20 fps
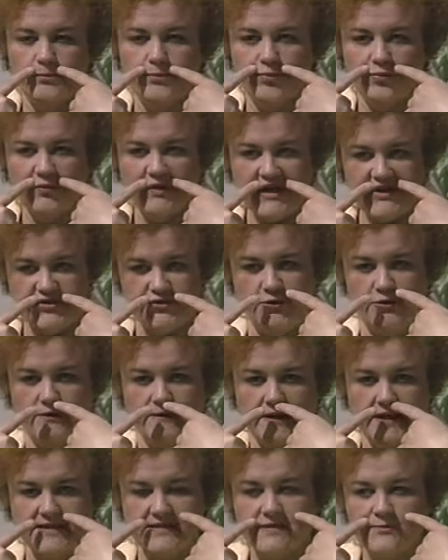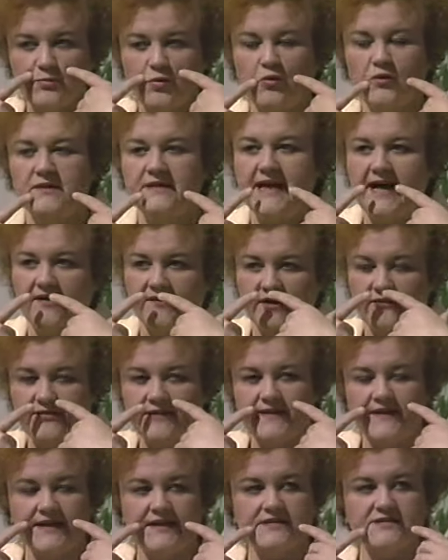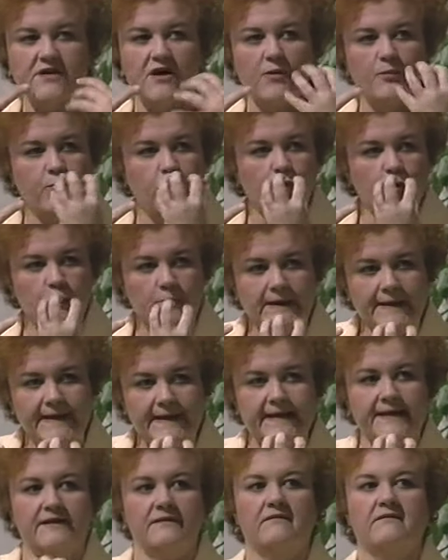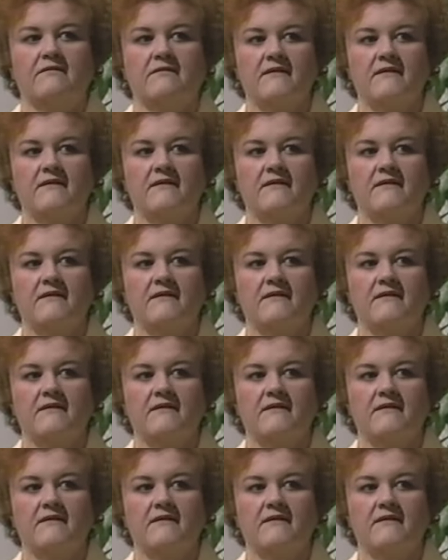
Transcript: pressure that's pulled down. Everything is all pulled in